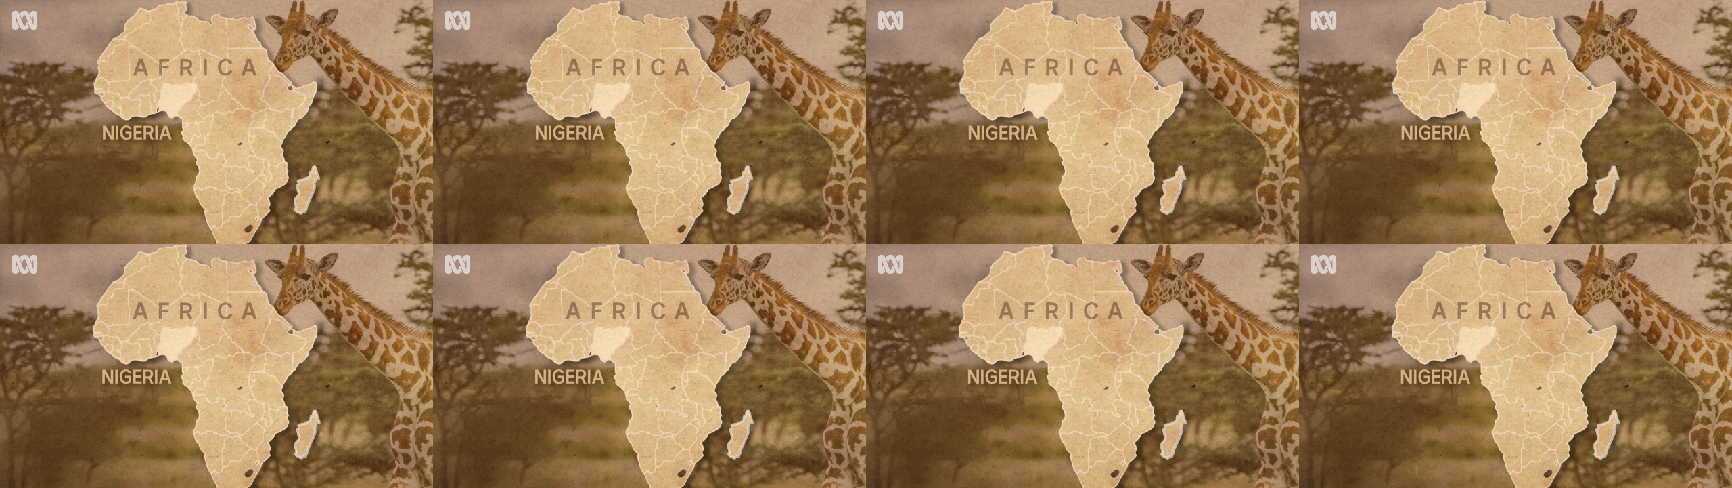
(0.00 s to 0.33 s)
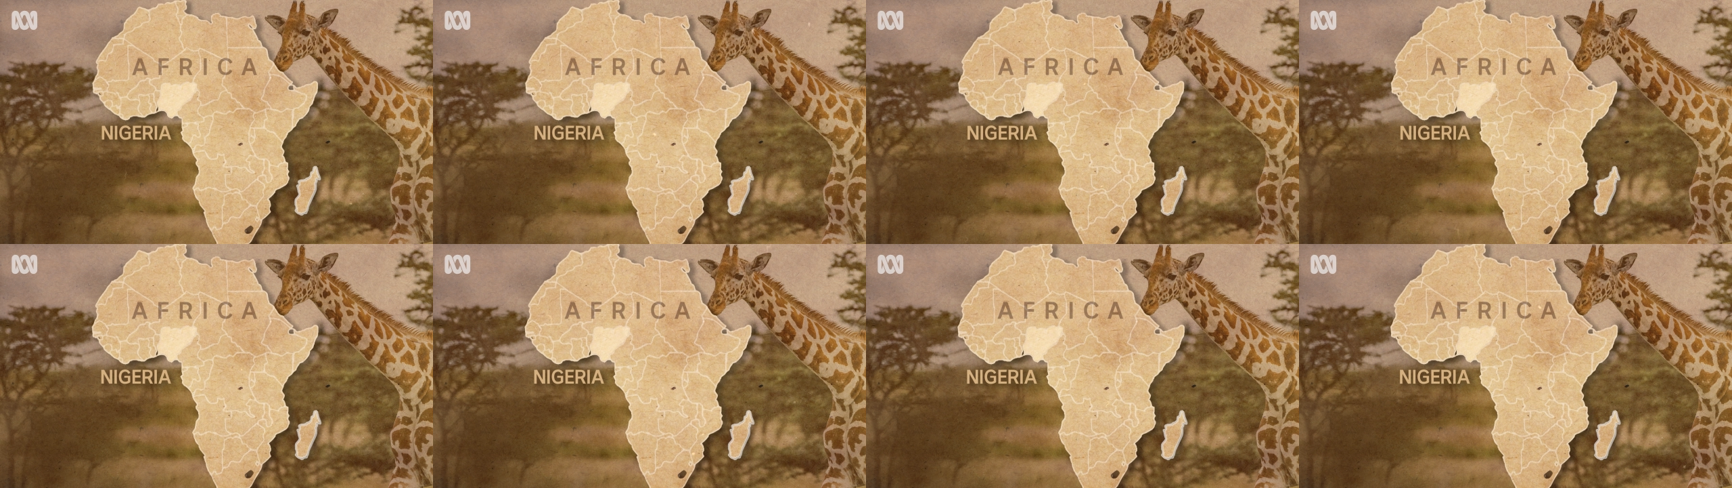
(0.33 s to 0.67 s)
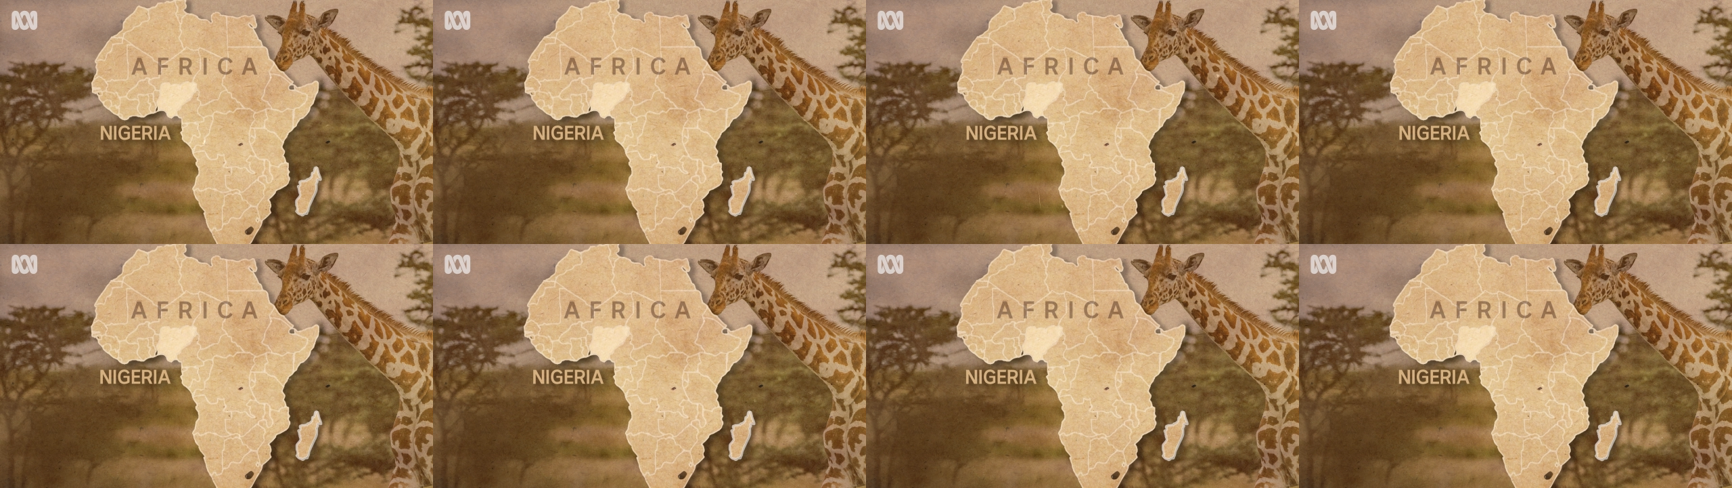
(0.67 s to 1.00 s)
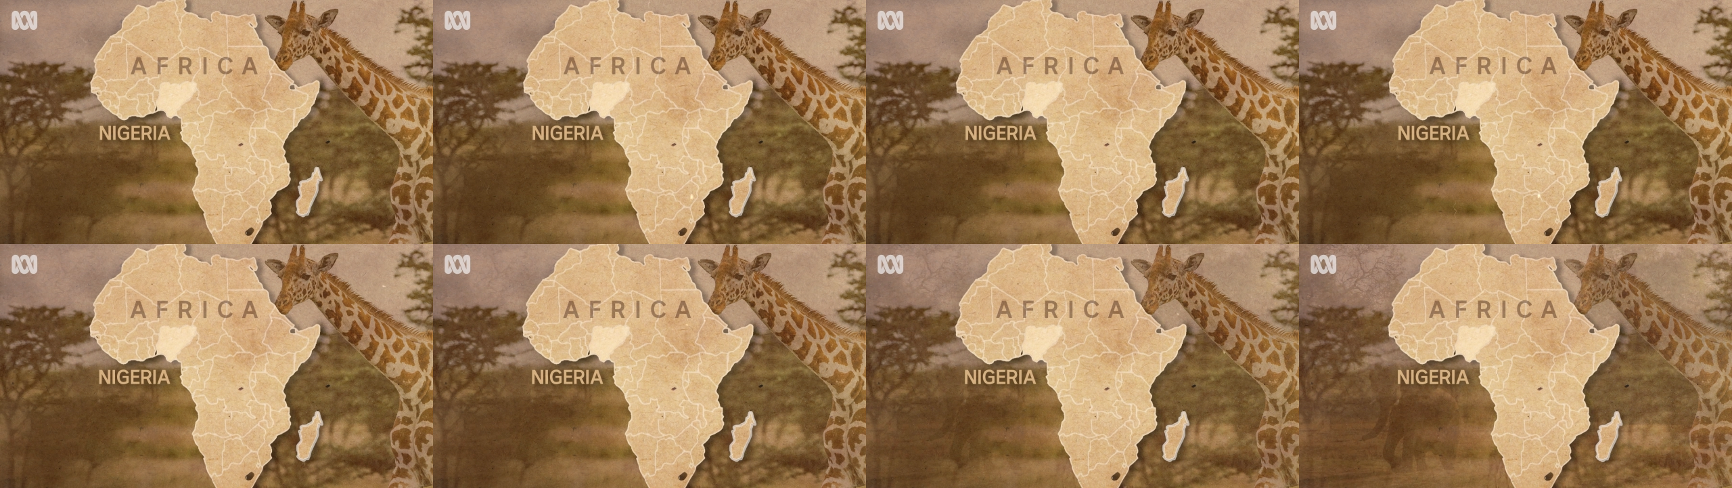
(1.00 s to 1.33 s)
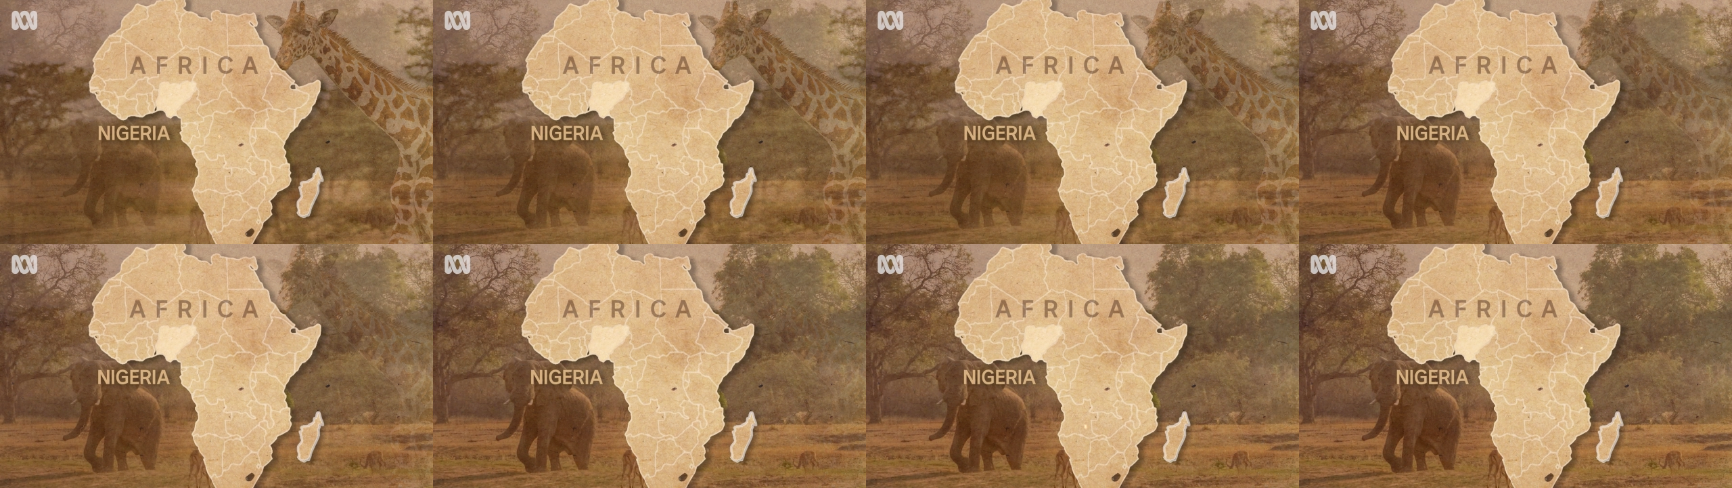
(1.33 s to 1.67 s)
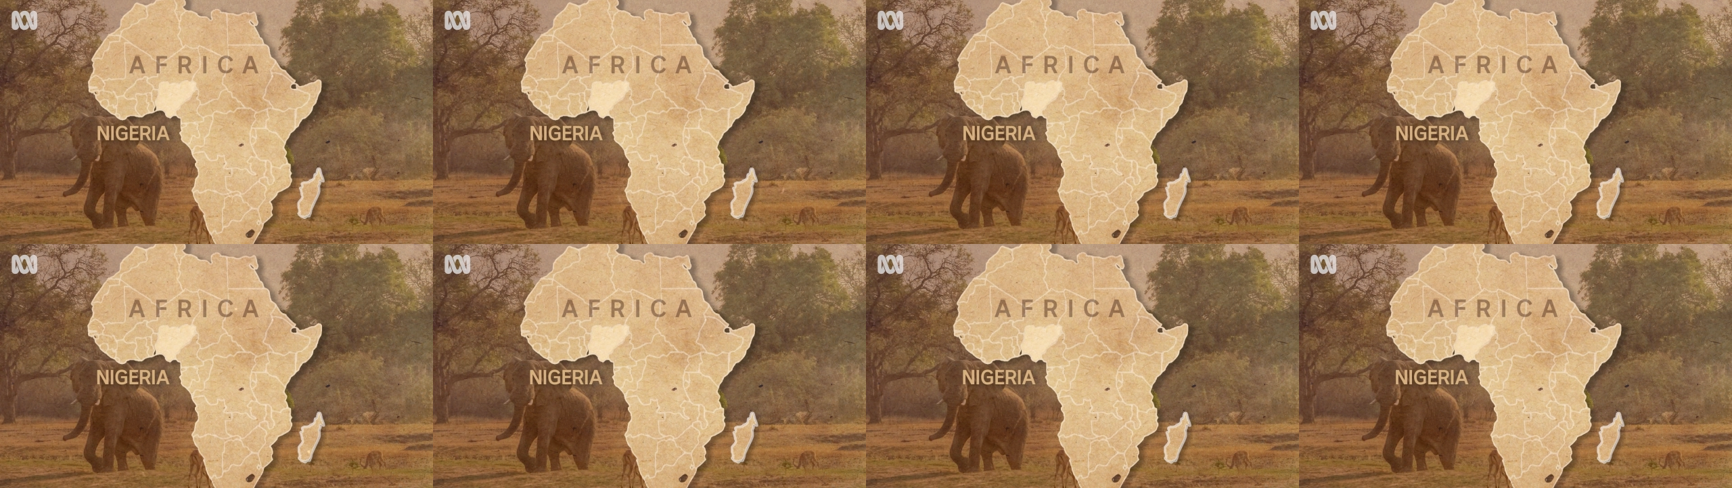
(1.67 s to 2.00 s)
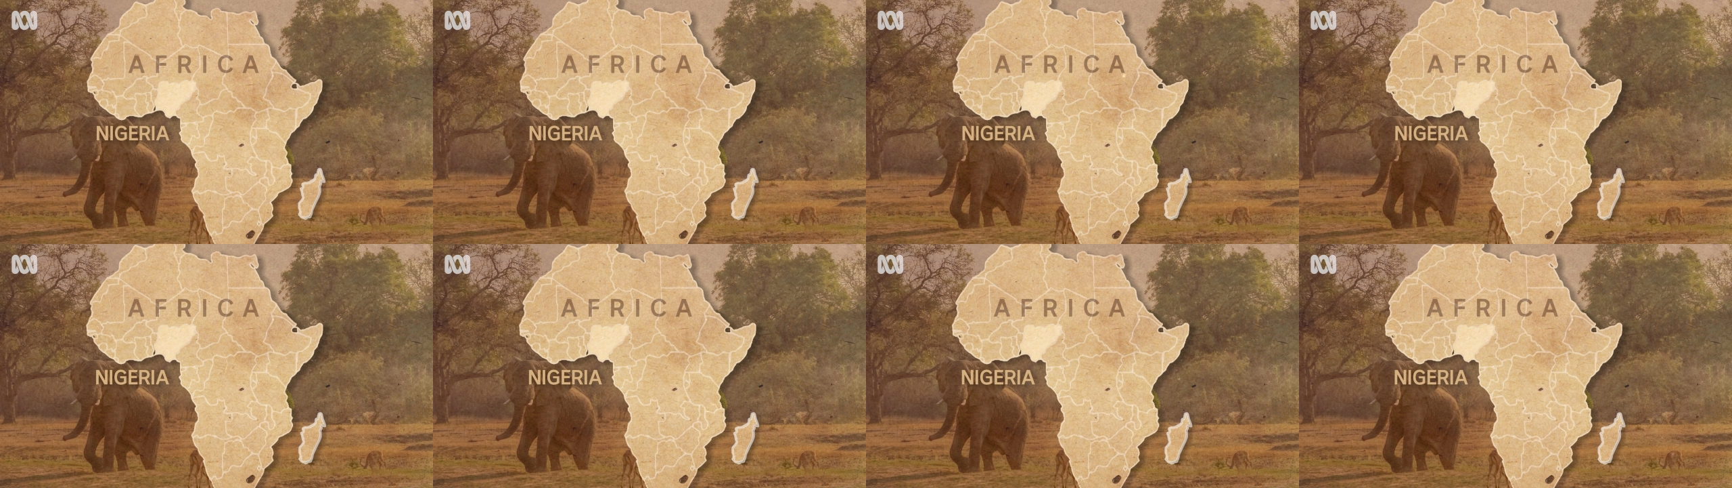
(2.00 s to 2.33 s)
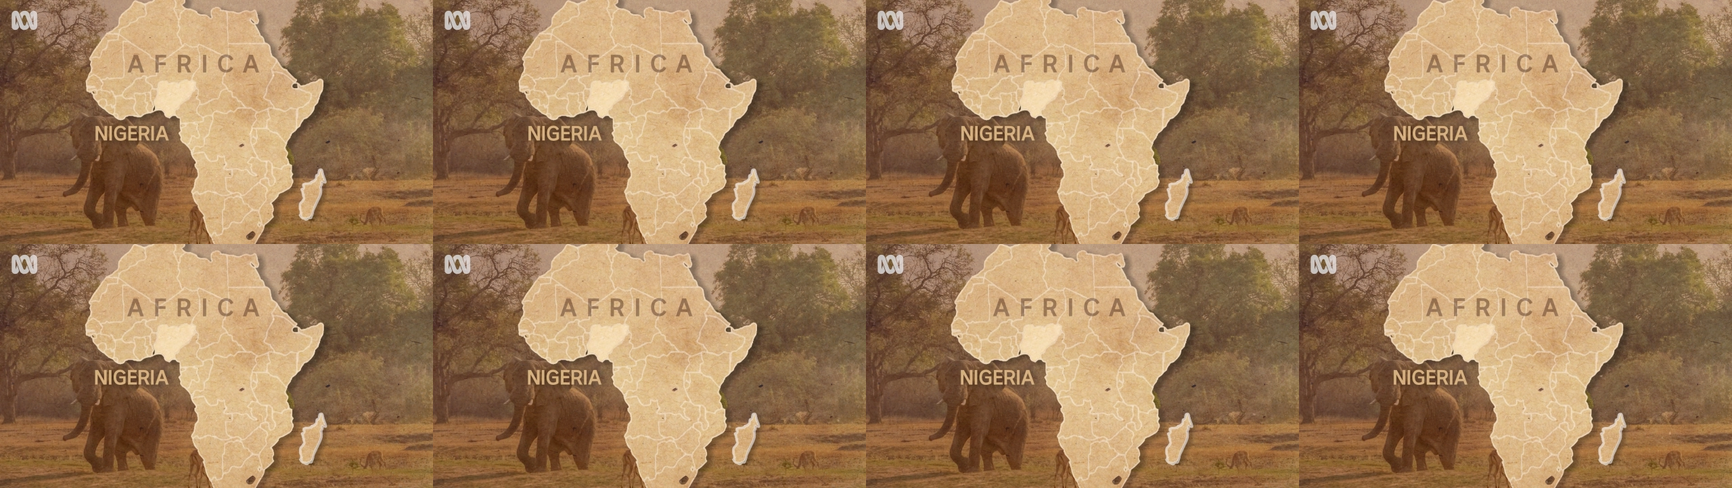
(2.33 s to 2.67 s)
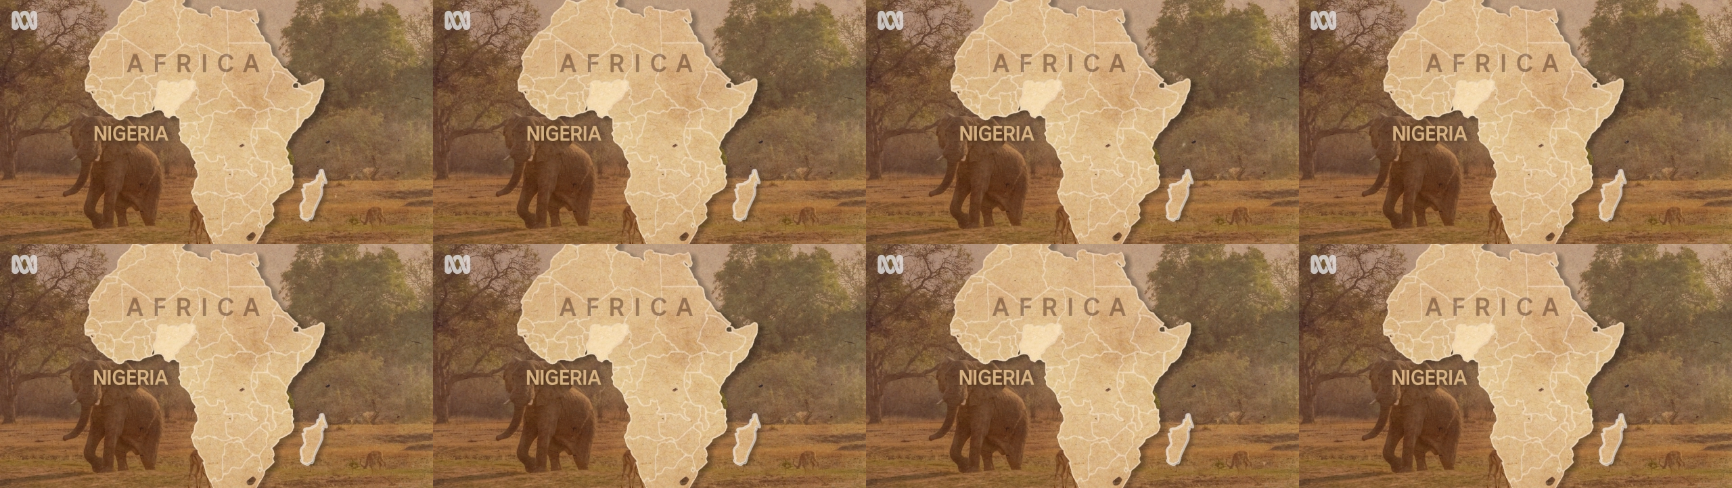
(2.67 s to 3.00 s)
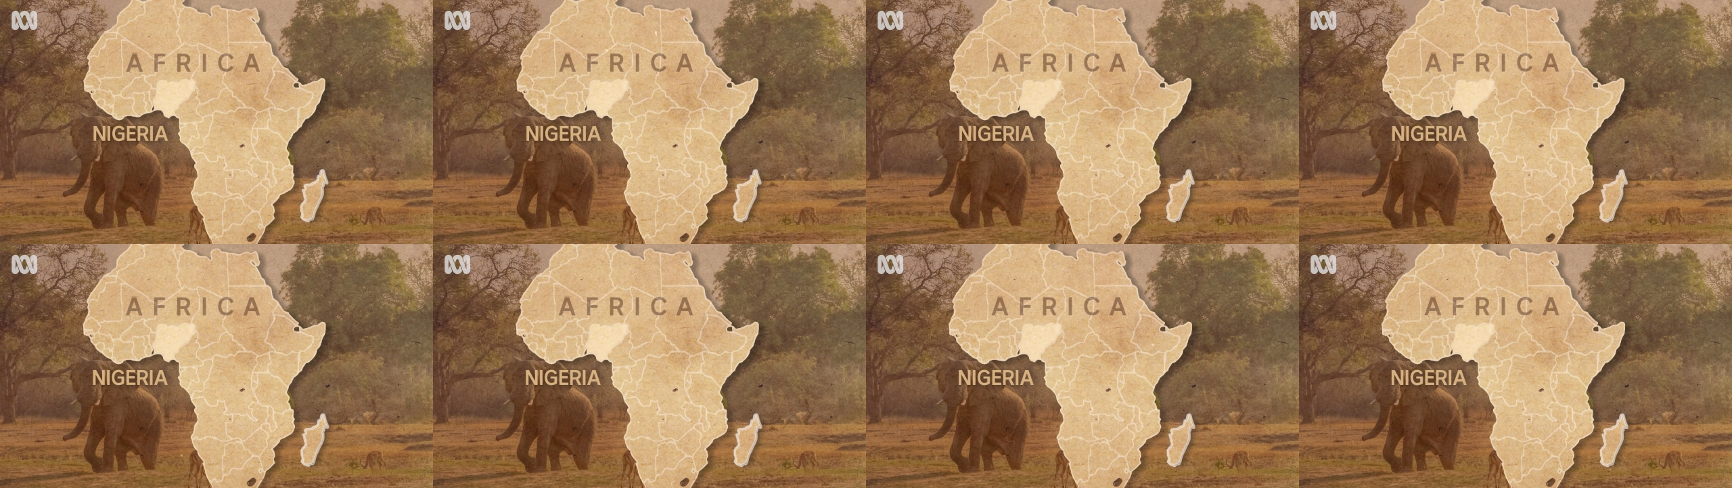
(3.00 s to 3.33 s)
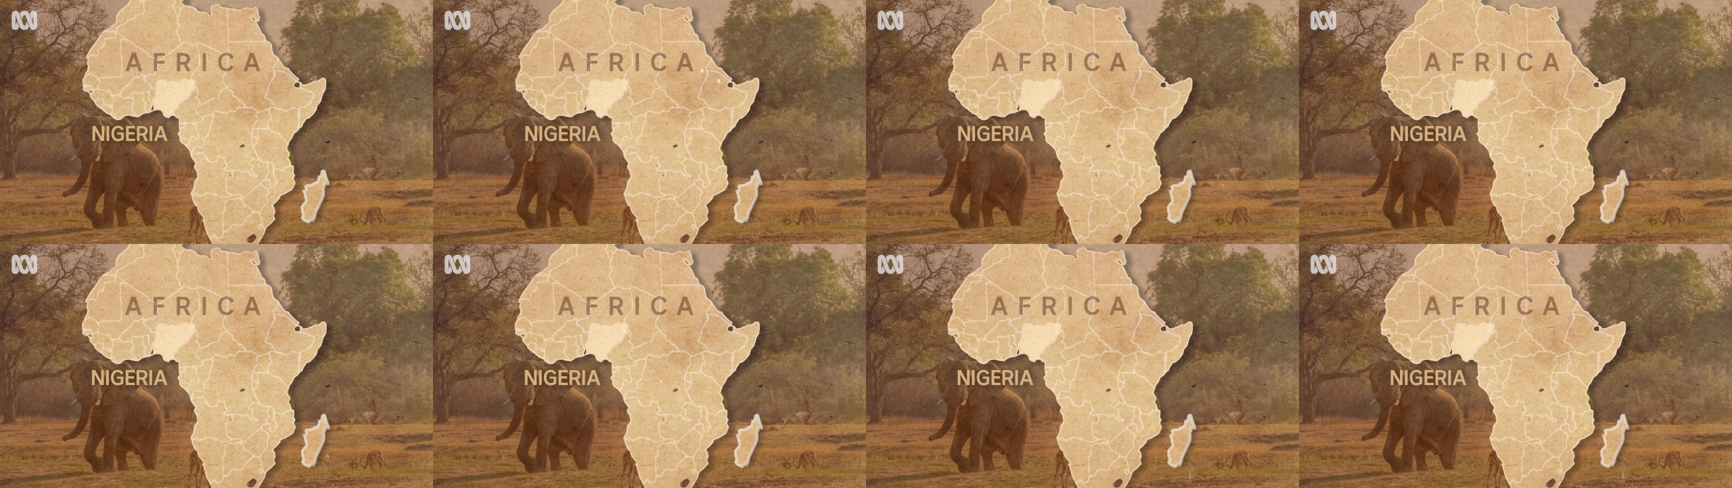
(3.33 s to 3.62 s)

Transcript: No face is visible, so there are no lips to read.